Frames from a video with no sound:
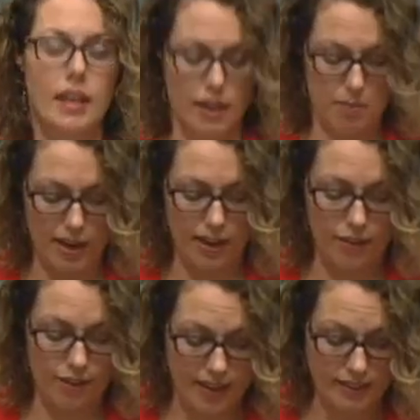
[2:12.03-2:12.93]
the many
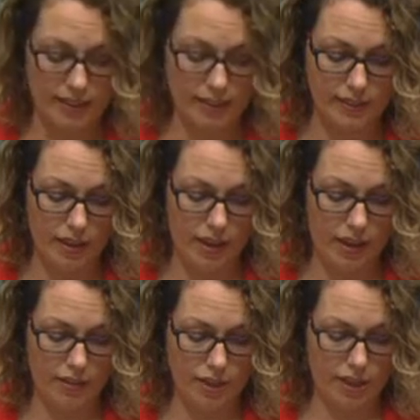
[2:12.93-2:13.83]
facets
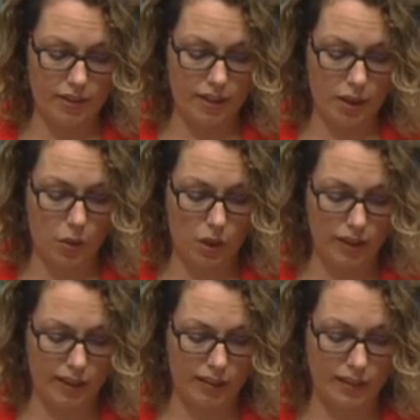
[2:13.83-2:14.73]
of gender
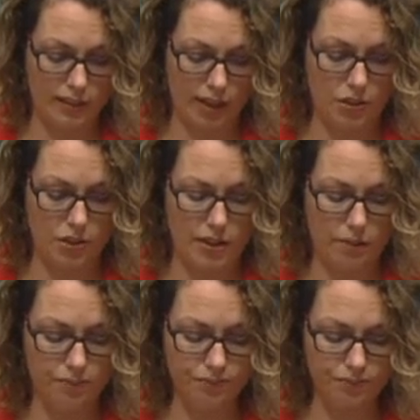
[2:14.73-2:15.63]
inequality in this country.